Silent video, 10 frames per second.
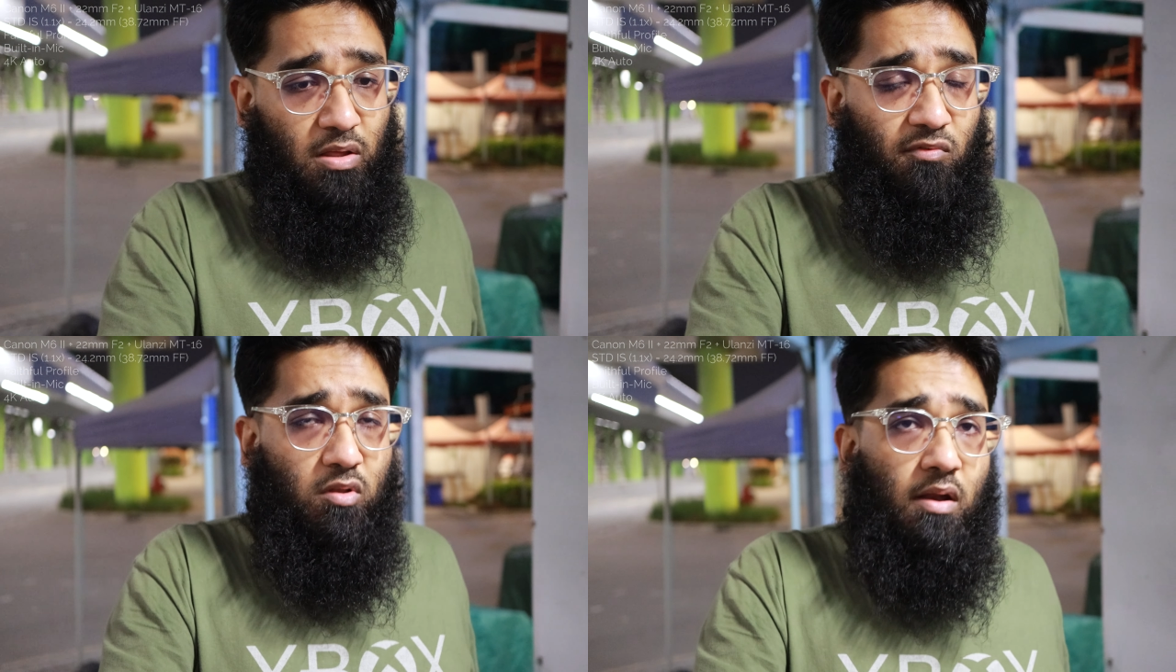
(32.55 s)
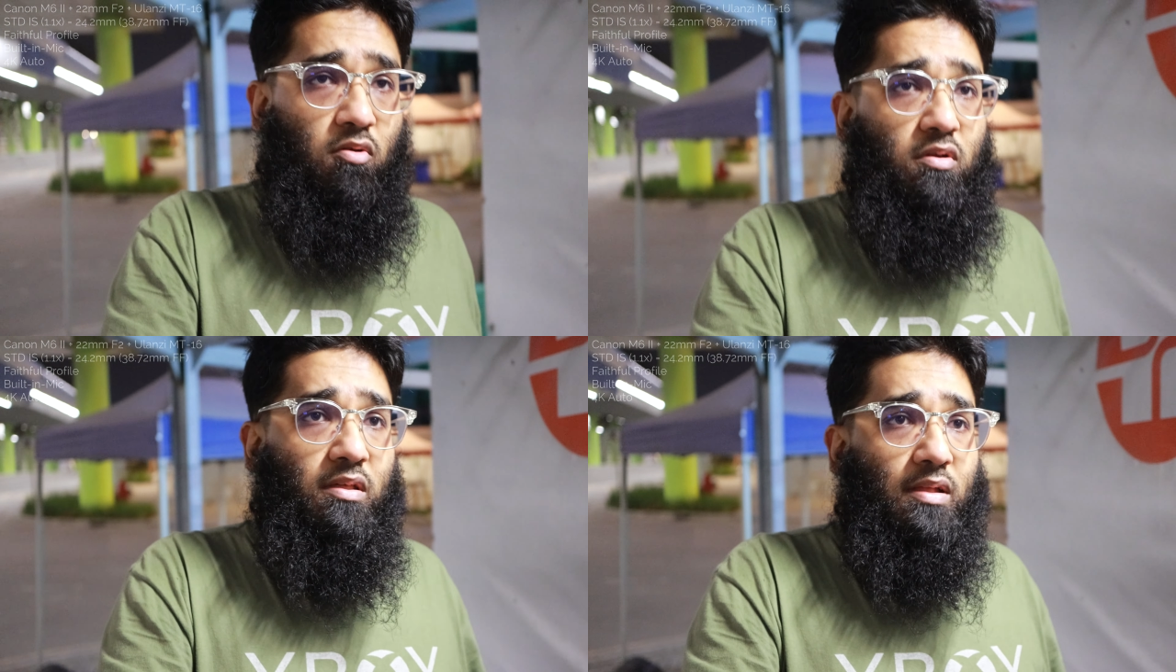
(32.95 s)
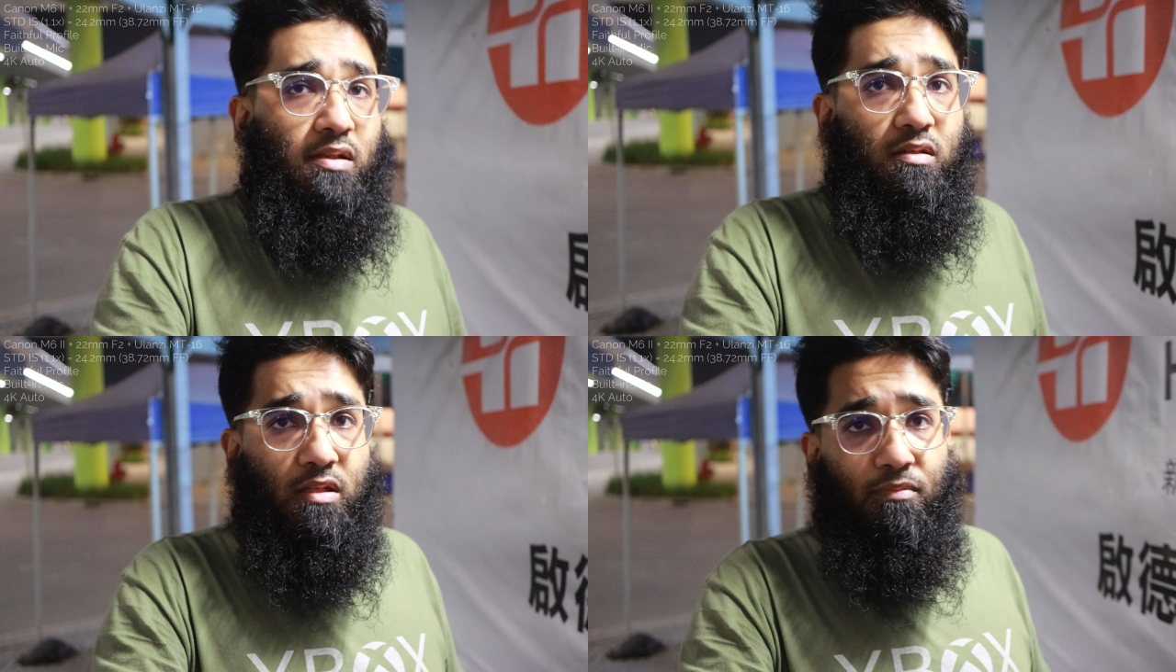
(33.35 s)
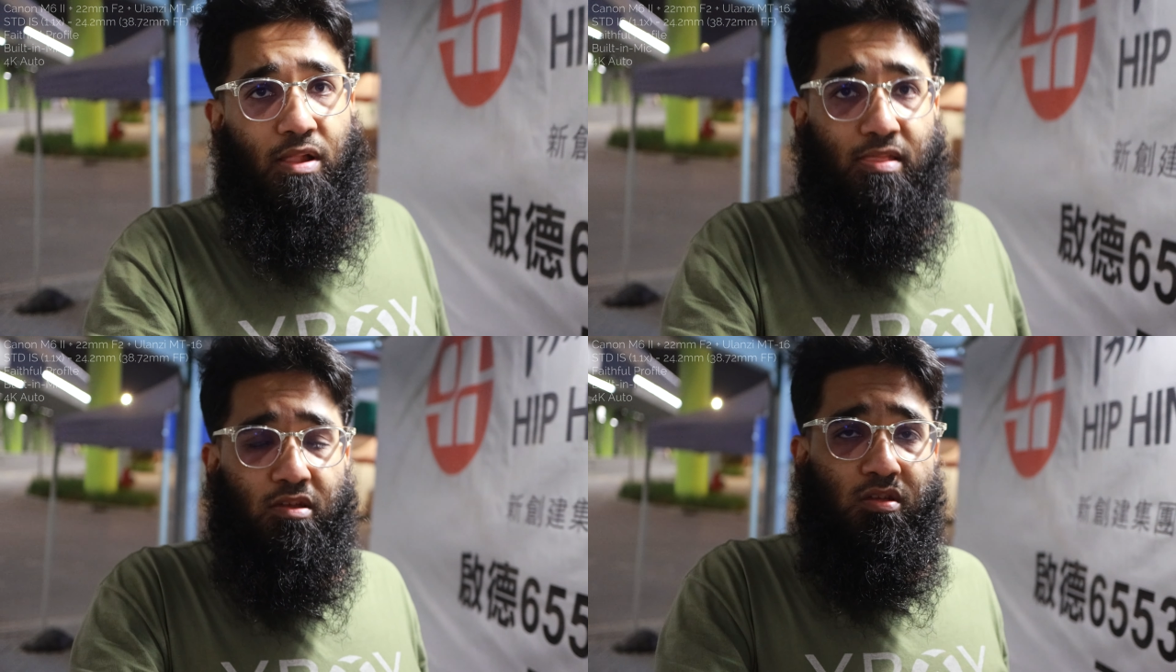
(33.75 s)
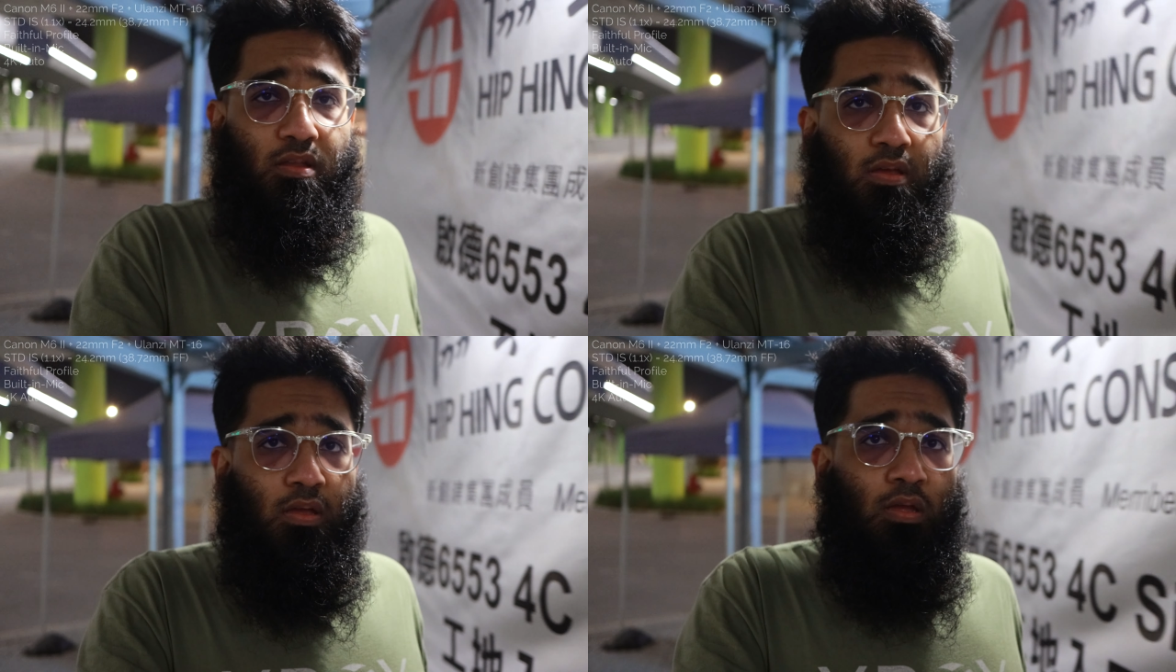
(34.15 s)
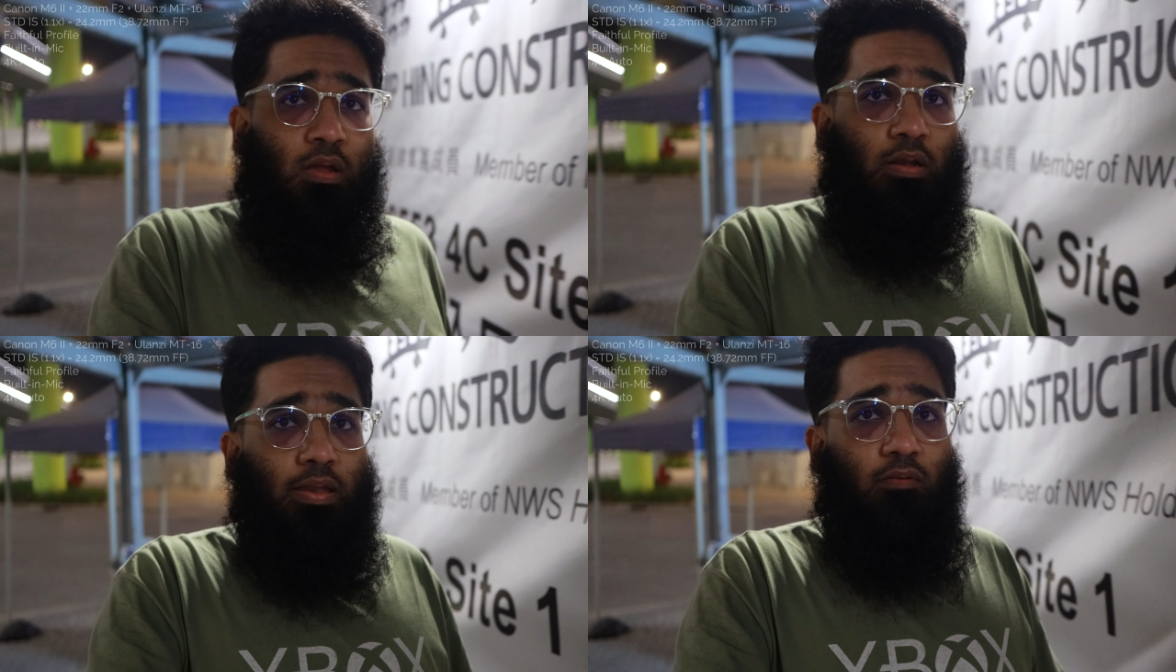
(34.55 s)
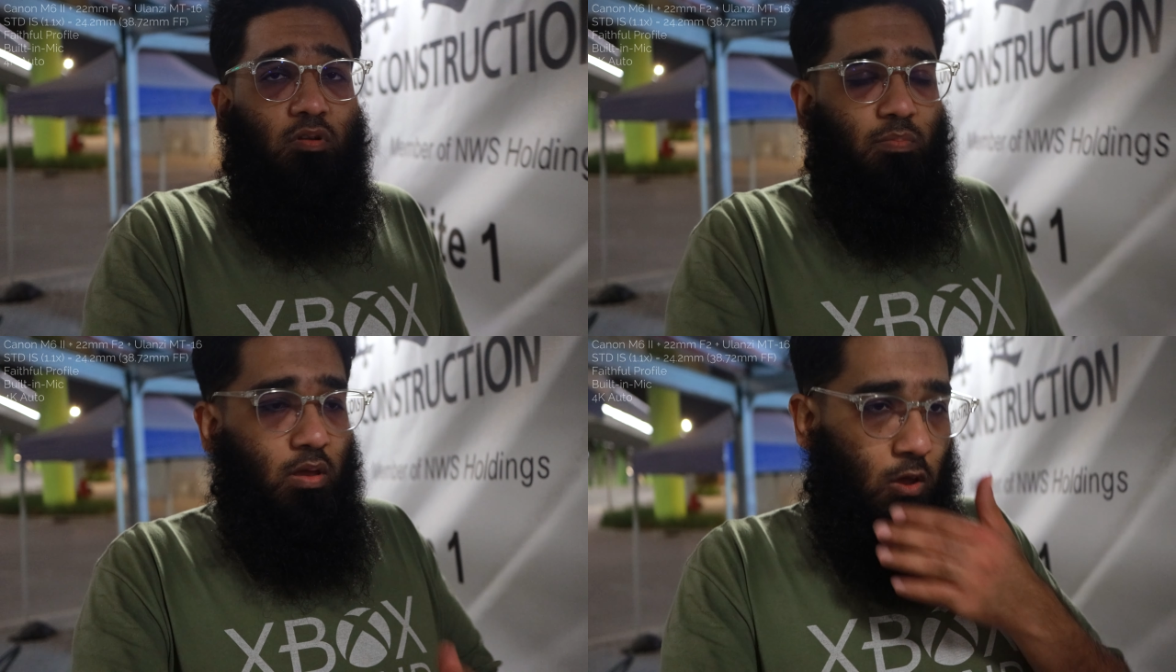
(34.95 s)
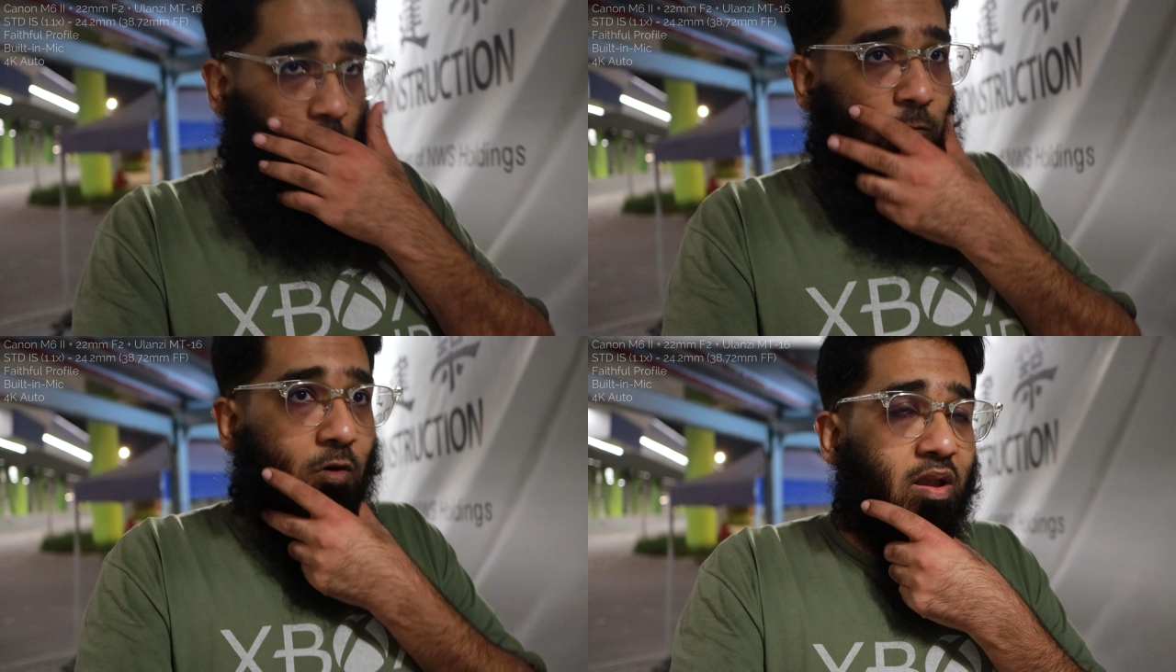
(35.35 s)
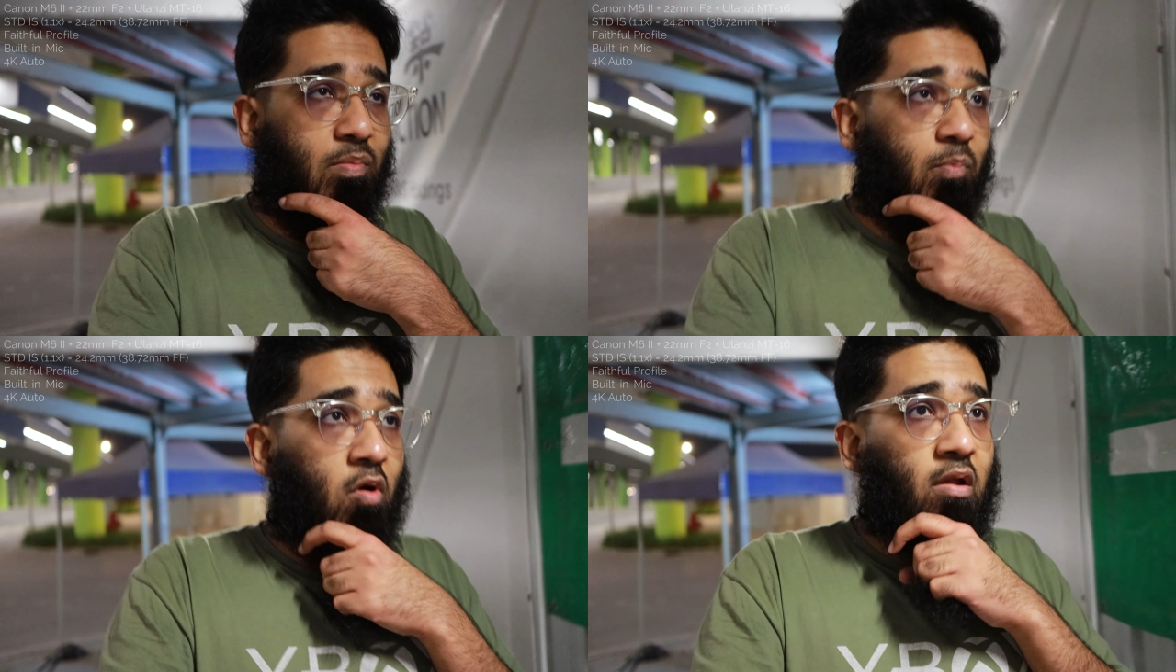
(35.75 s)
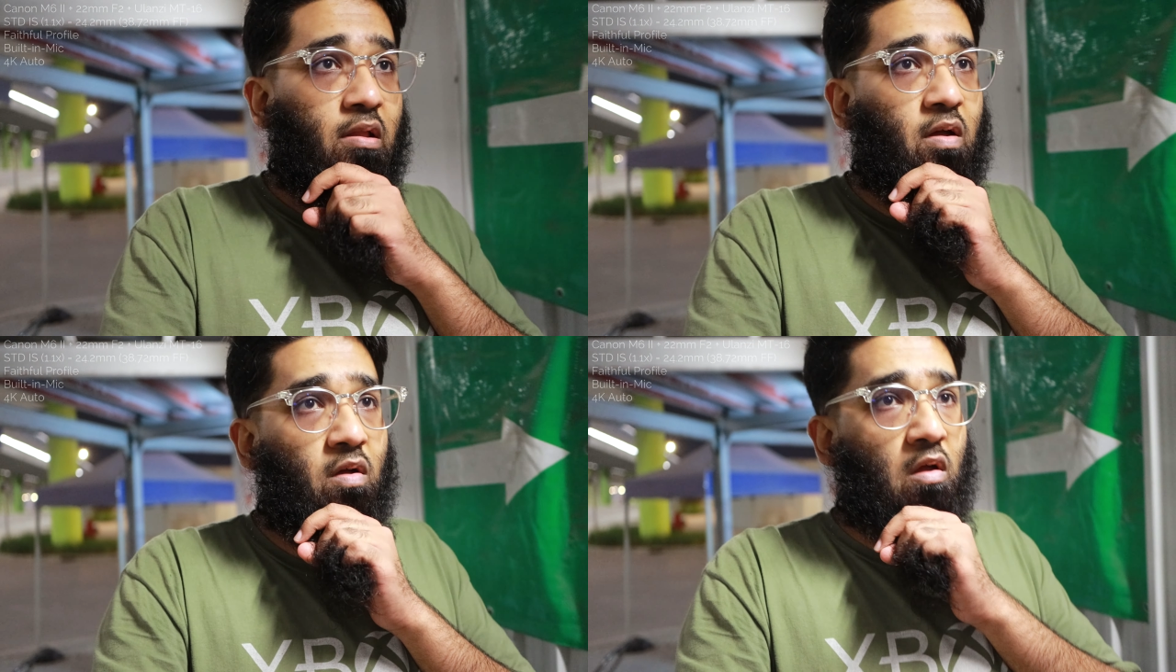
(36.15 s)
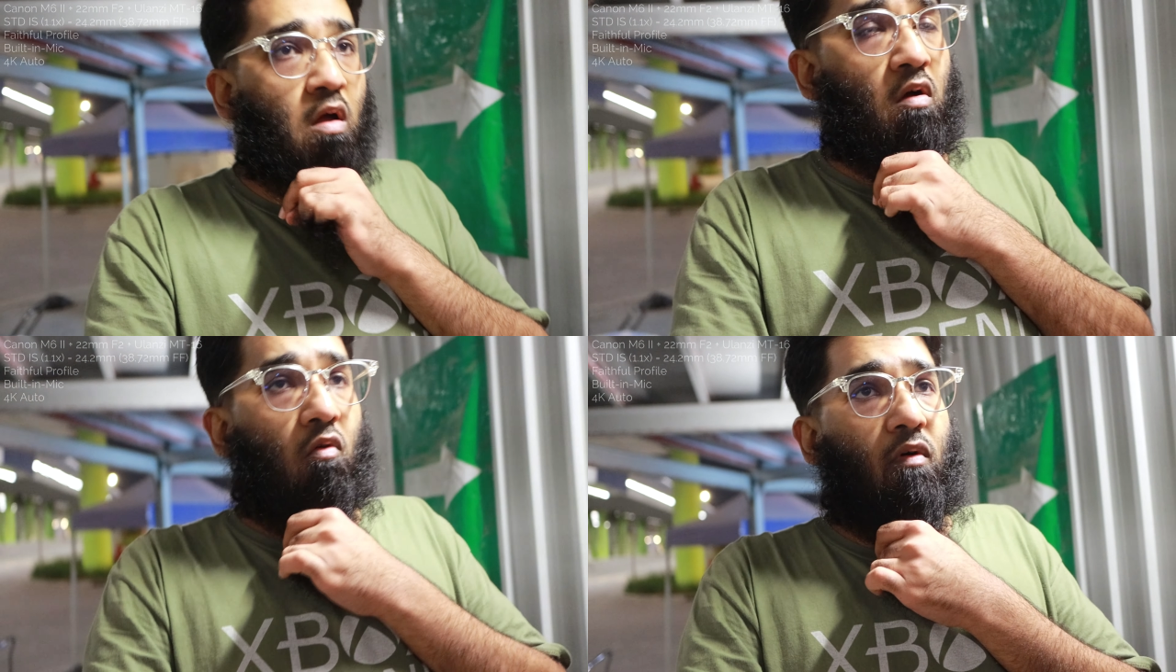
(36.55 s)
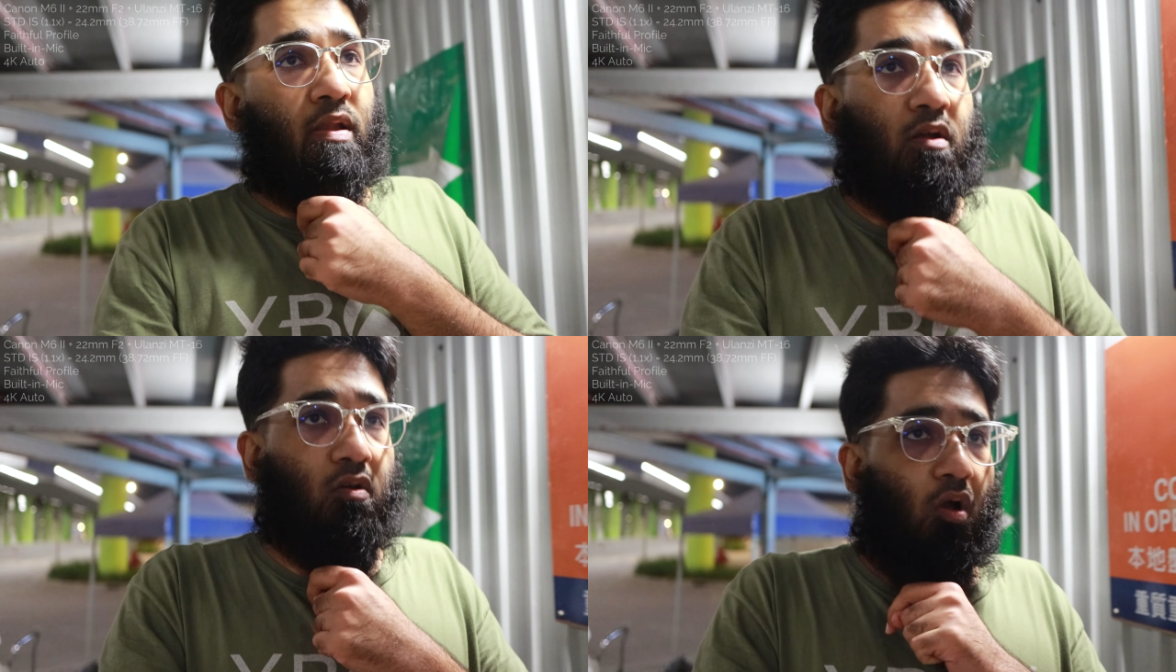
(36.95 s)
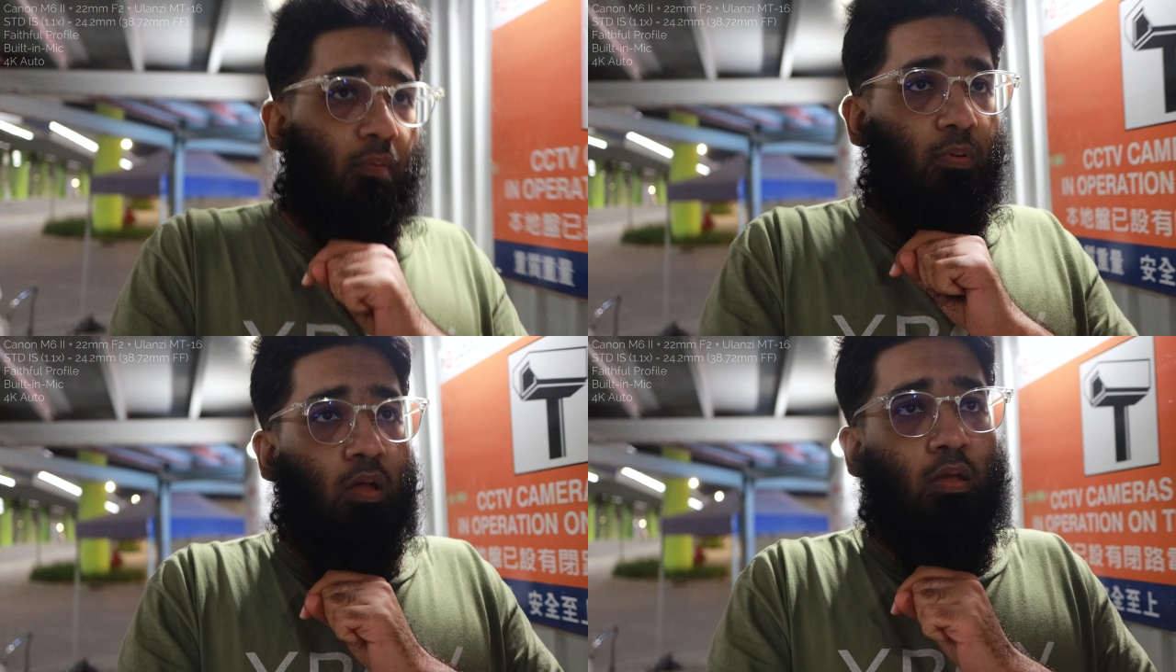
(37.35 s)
If you turn on the standard stabilization, there will be 1.1 crop.